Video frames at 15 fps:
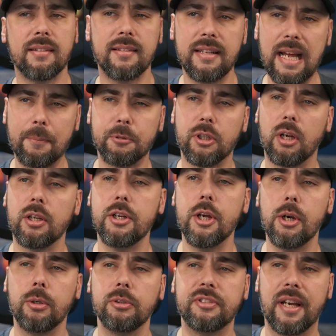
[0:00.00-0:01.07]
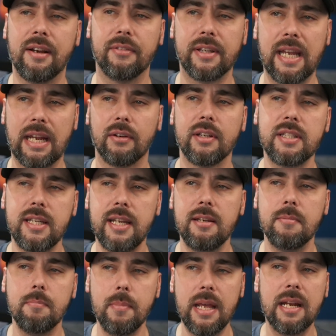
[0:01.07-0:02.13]
Synaptron nodes have guaranteed
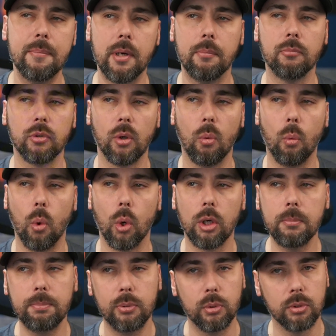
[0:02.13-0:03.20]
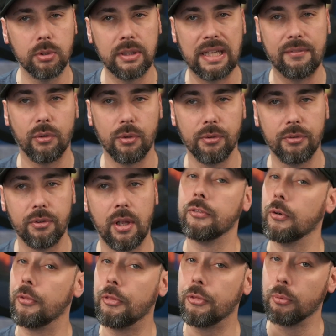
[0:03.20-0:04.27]
minimum reward pool levels
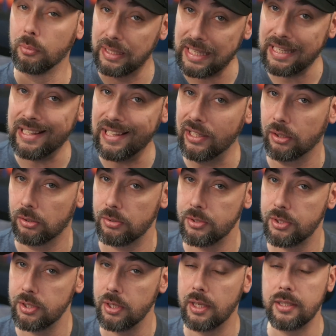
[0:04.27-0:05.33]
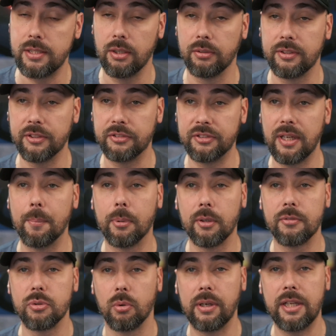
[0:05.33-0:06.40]
for three years until December
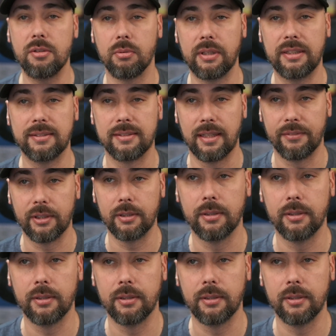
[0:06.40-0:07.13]
of 2027.